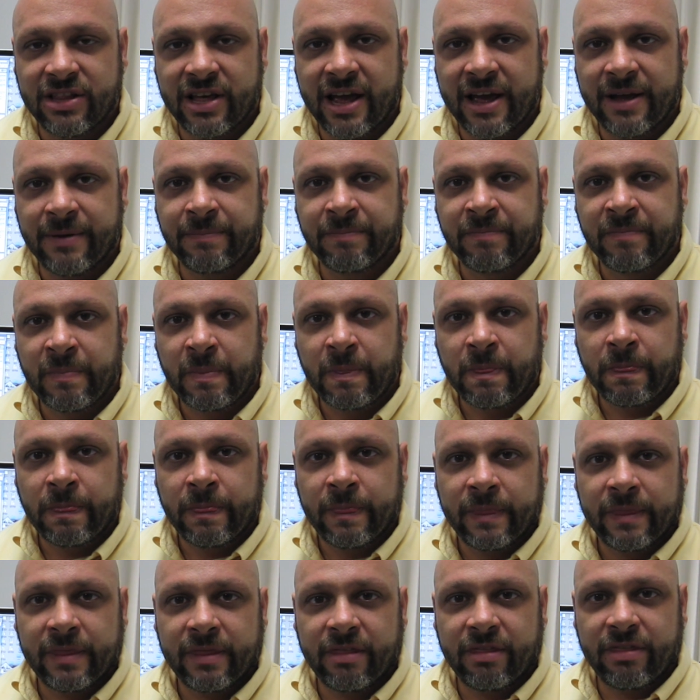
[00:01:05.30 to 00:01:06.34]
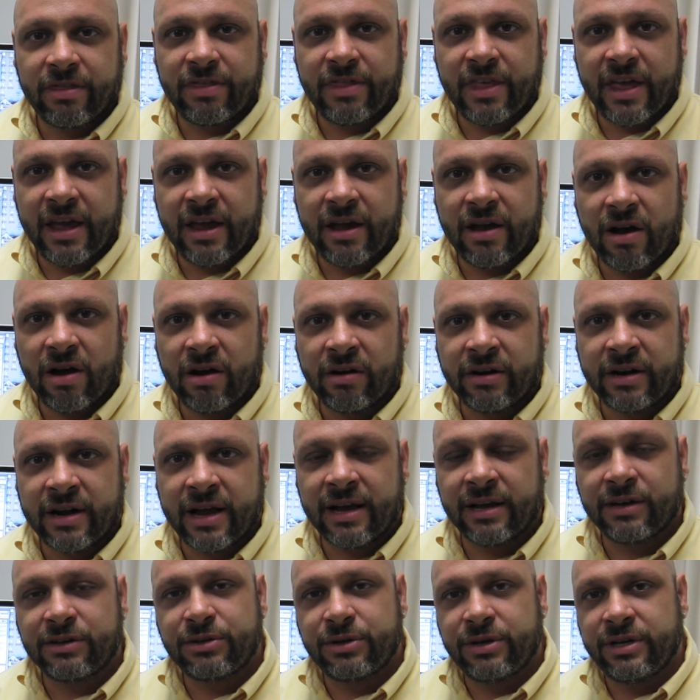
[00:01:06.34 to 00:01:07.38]
that they are
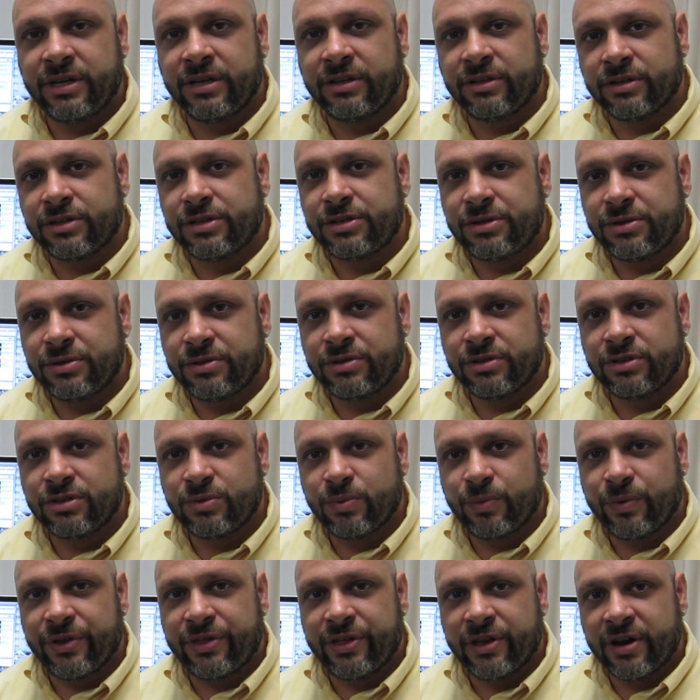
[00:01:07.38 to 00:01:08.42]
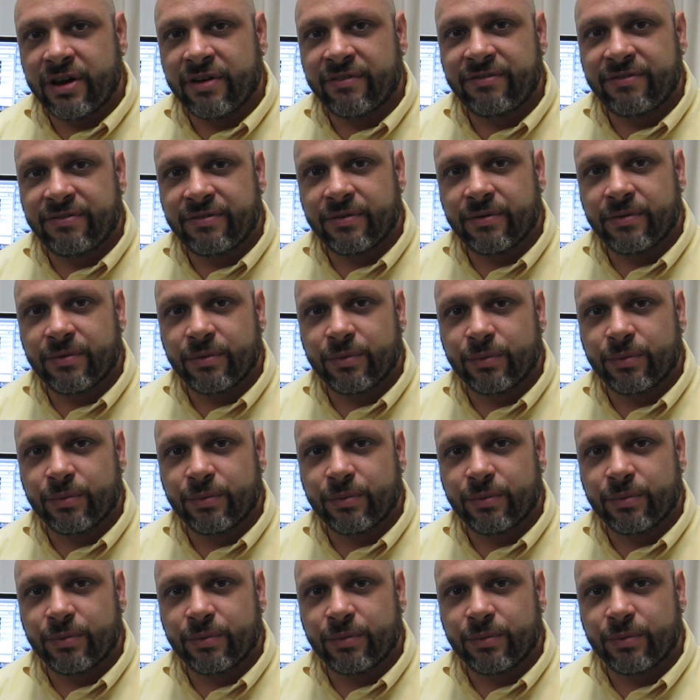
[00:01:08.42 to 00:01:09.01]
not treating their students with enough